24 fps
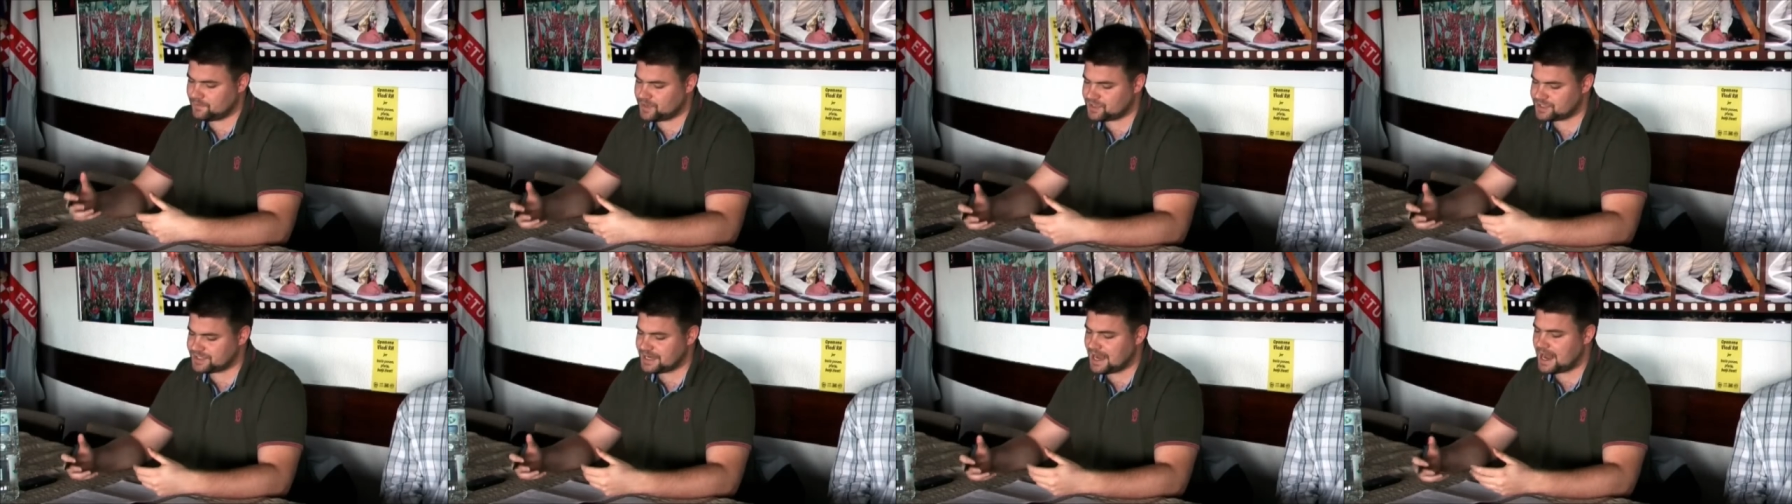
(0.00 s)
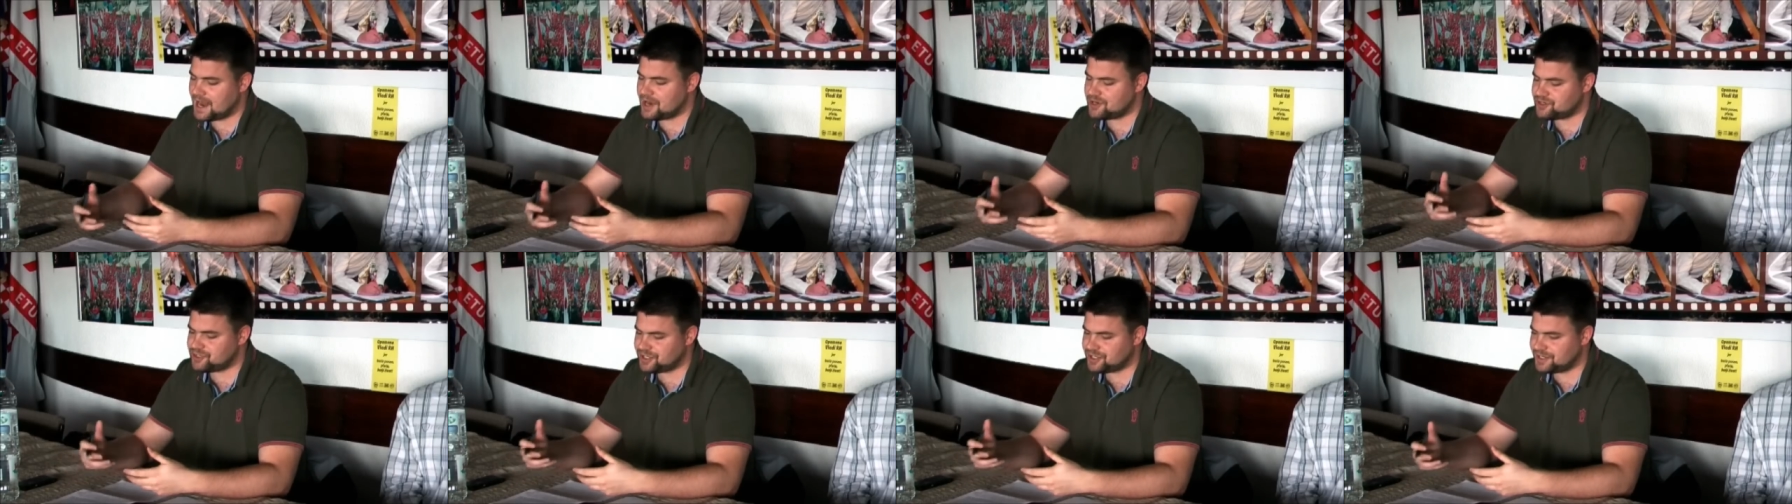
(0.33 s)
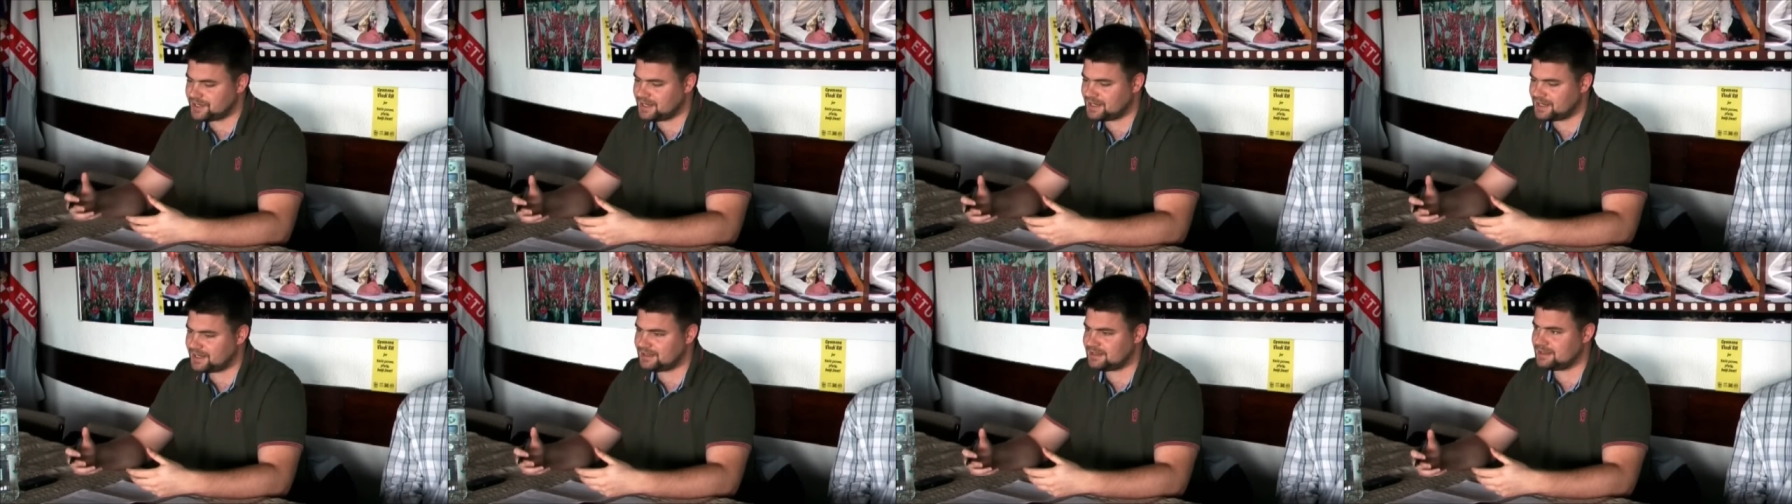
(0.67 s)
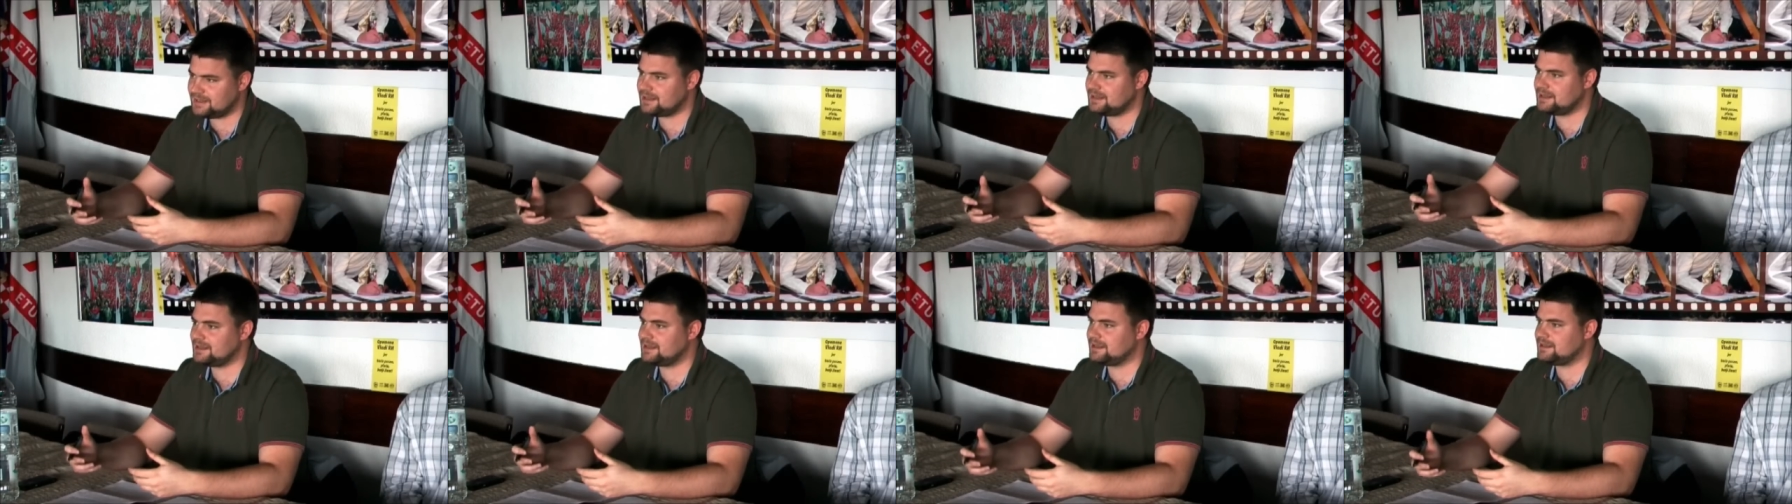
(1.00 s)
was harshening
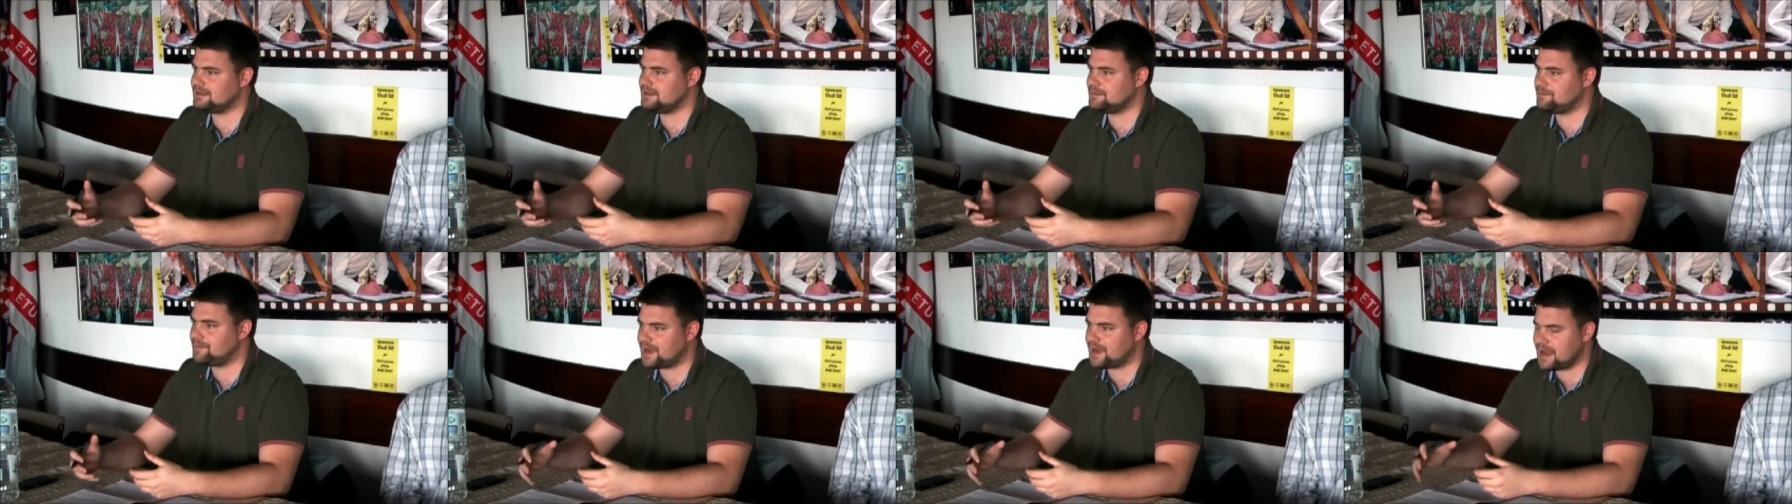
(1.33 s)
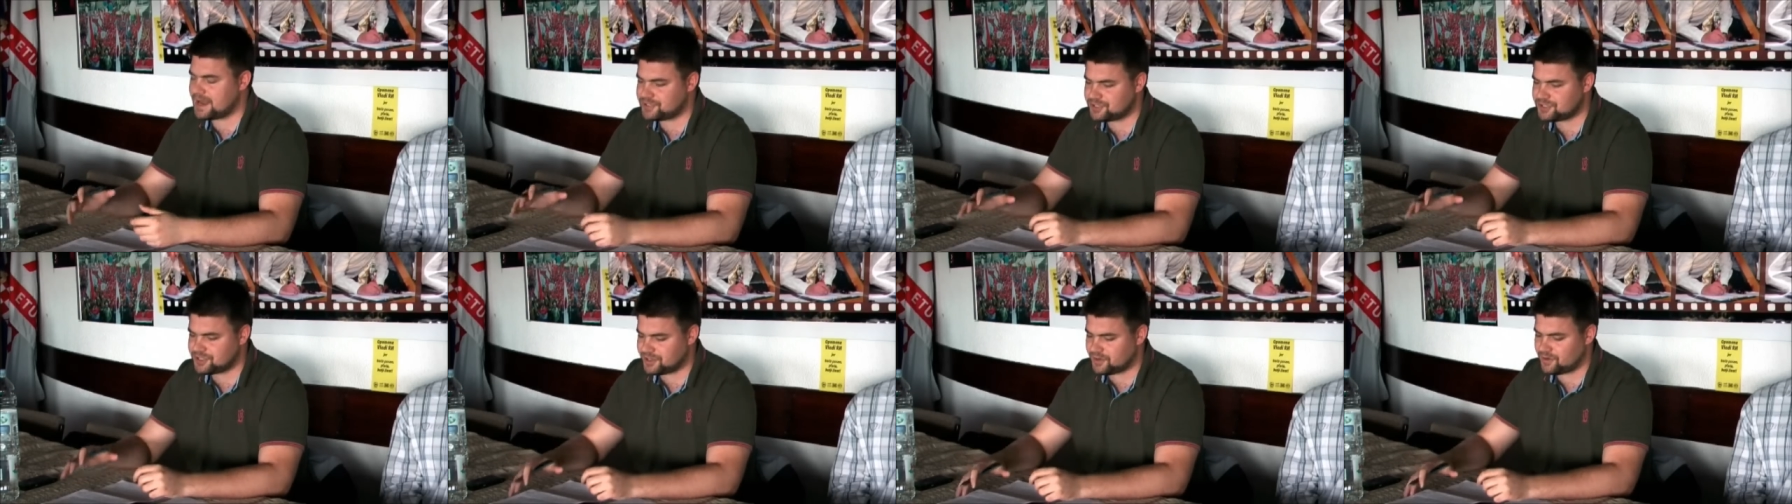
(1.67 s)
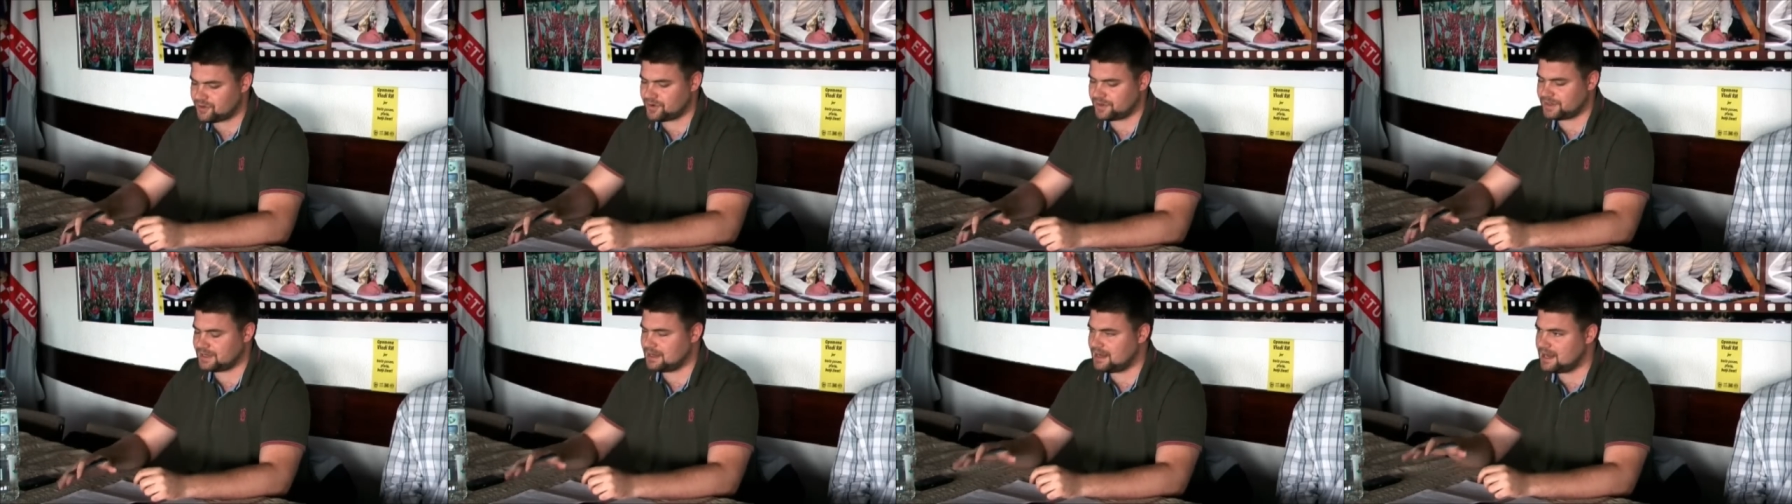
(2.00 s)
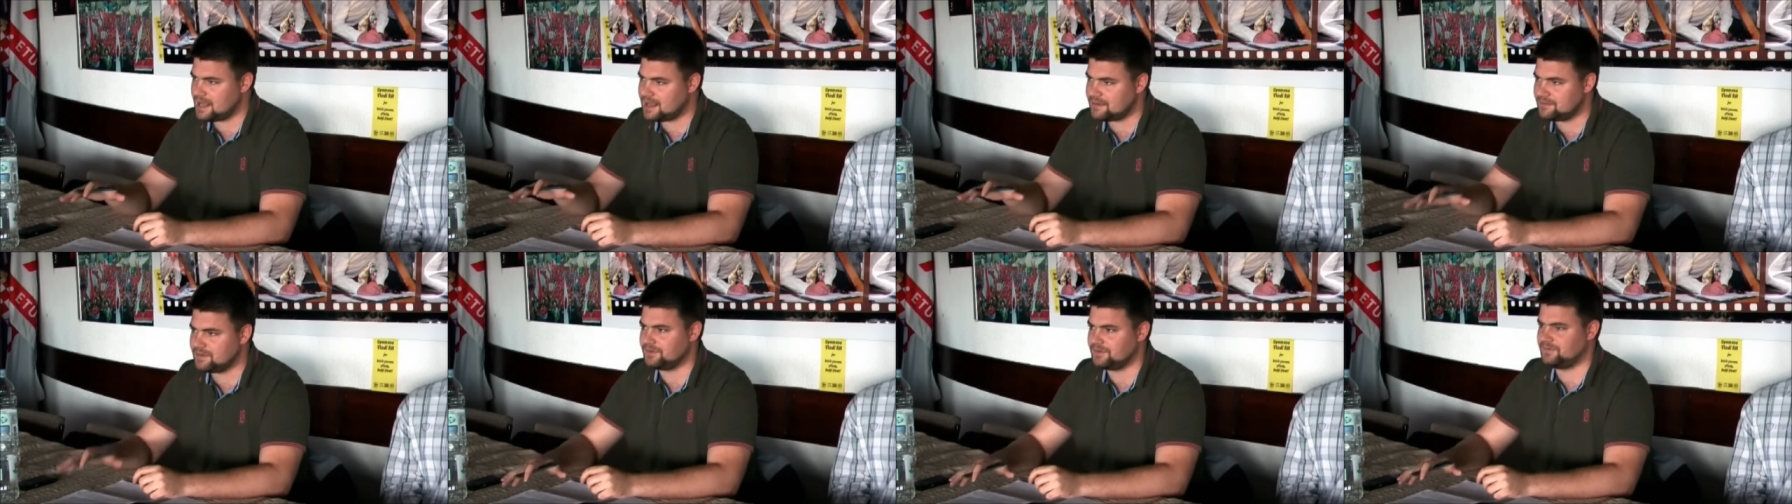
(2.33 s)
the, the pressure on
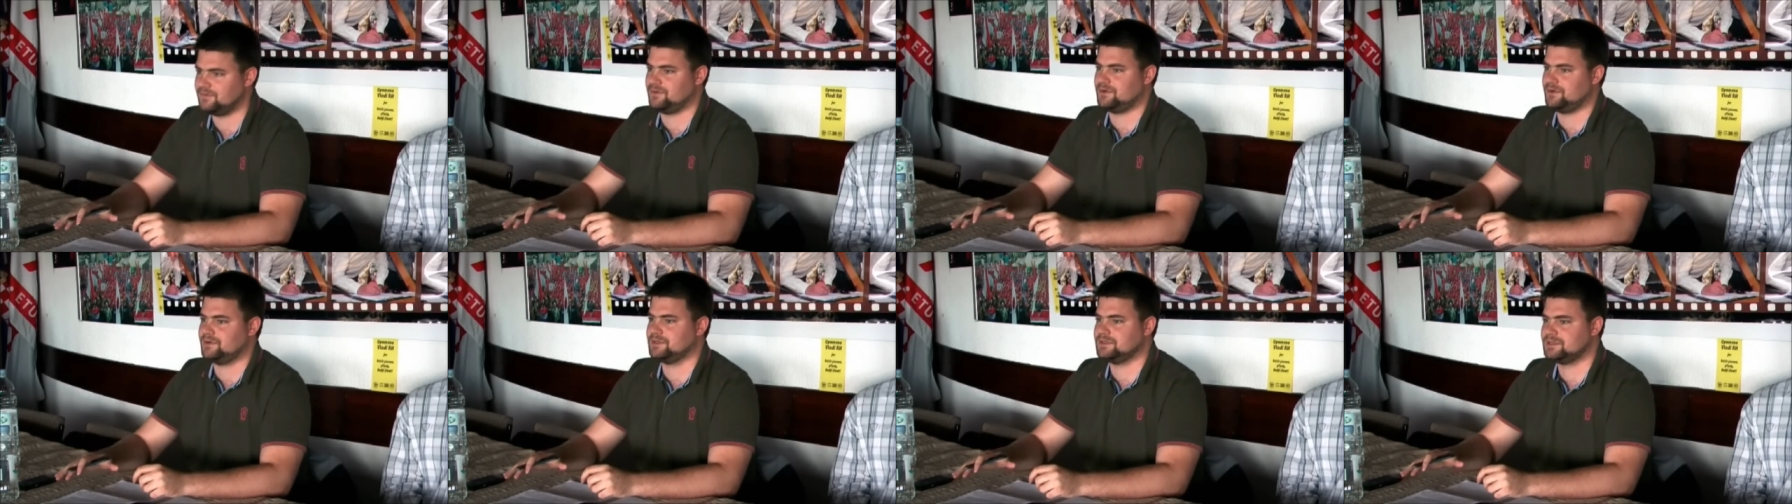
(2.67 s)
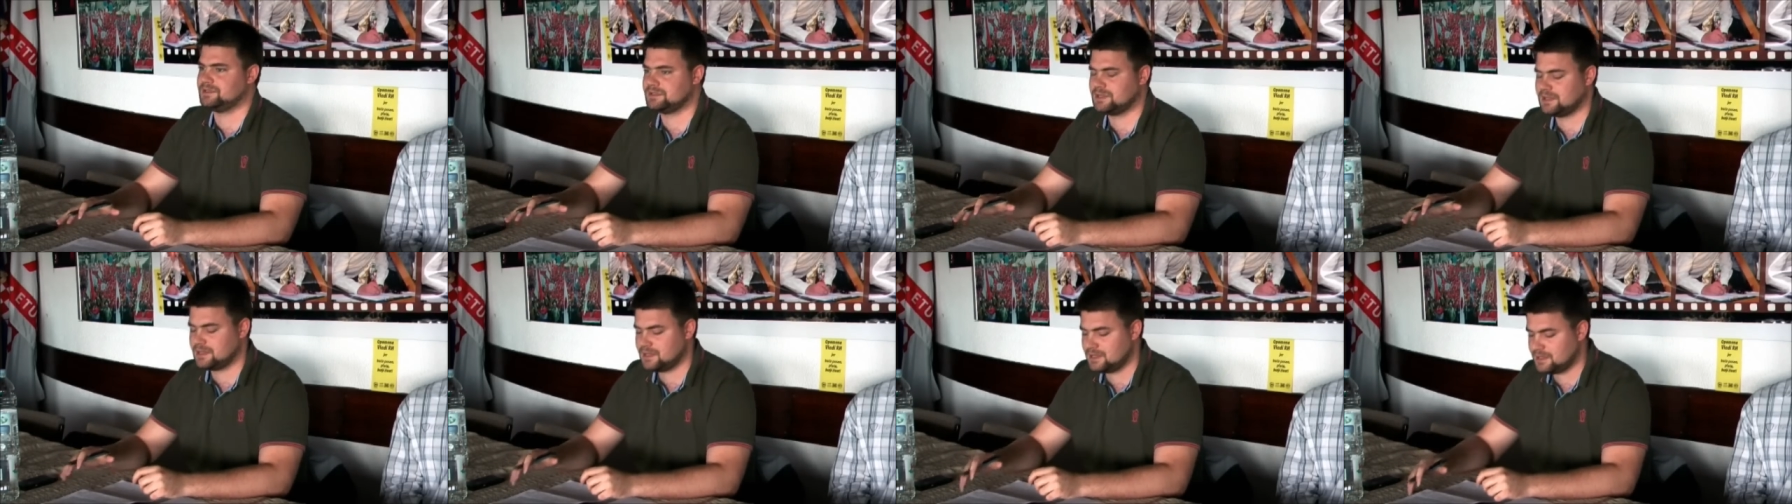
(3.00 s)
labor force.